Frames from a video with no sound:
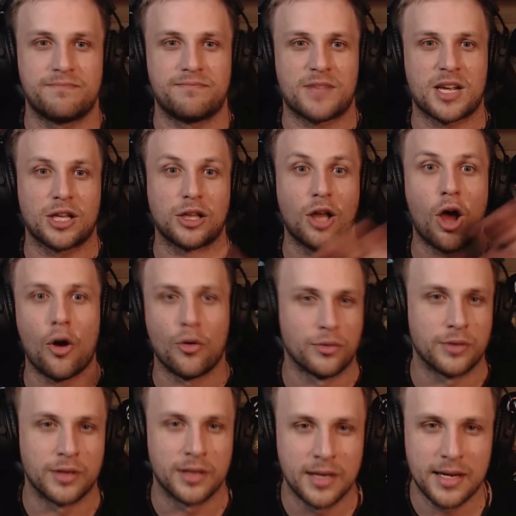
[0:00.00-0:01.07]

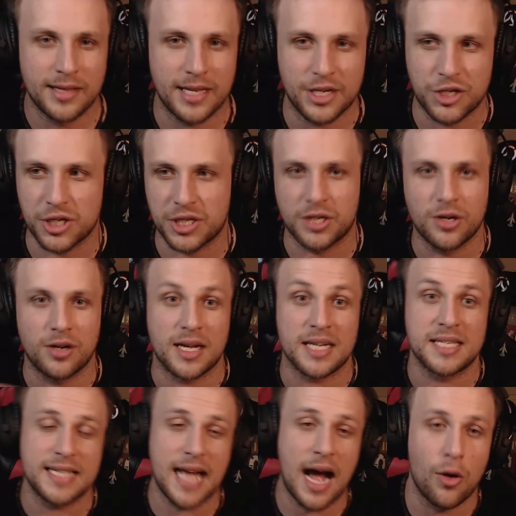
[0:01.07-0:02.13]
clone that's just got a
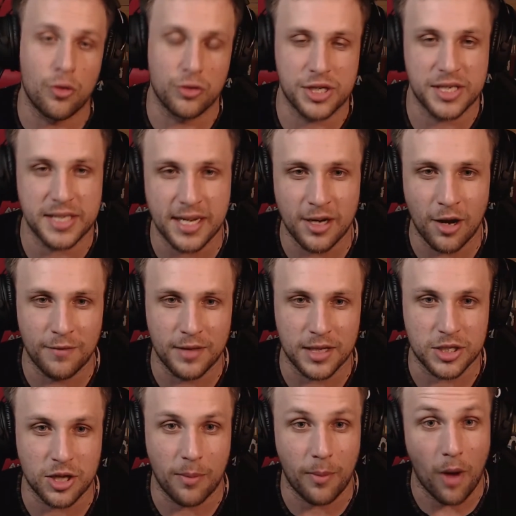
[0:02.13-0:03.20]
Star Wars skin over the
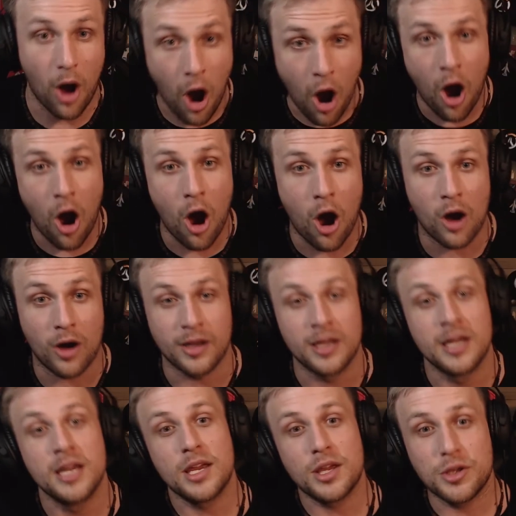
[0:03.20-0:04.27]
top. Oh,
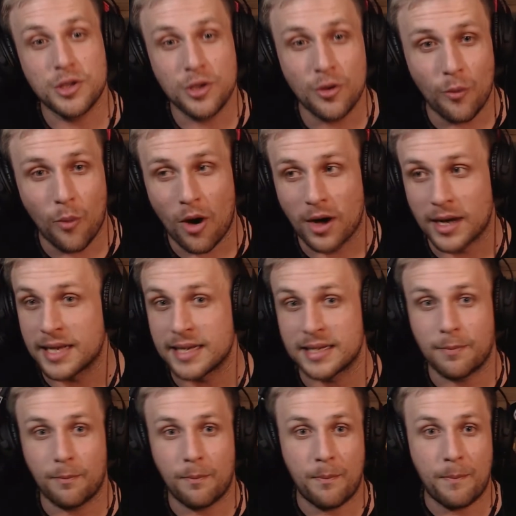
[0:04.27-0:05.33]
you wanted
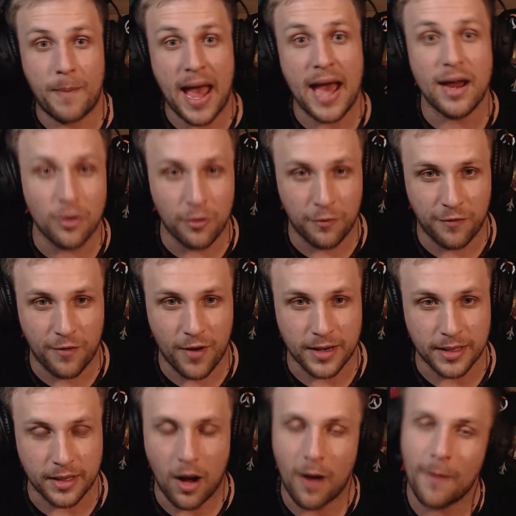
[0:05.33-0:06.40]
Battlefront.
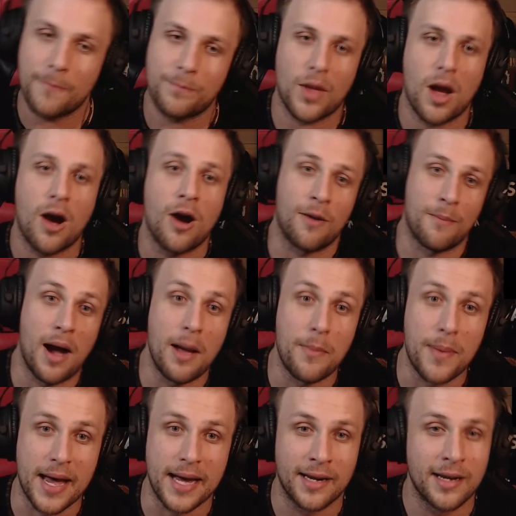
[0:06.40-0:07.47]
Oh, my
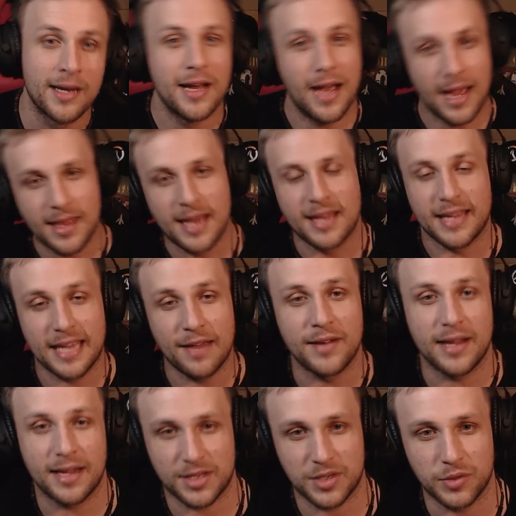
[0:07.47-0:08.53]
bad. And now they're
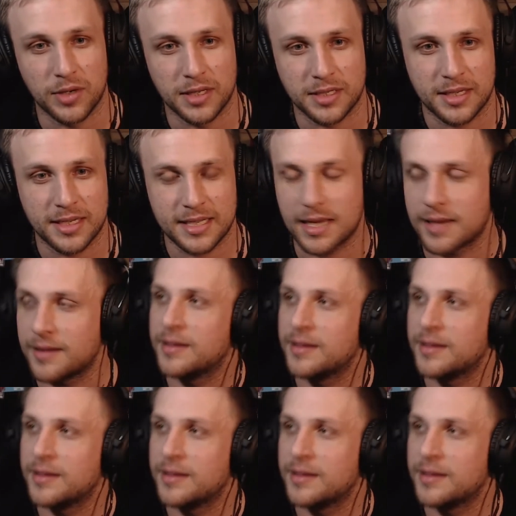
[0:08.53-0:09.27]
giving it to us. It's like,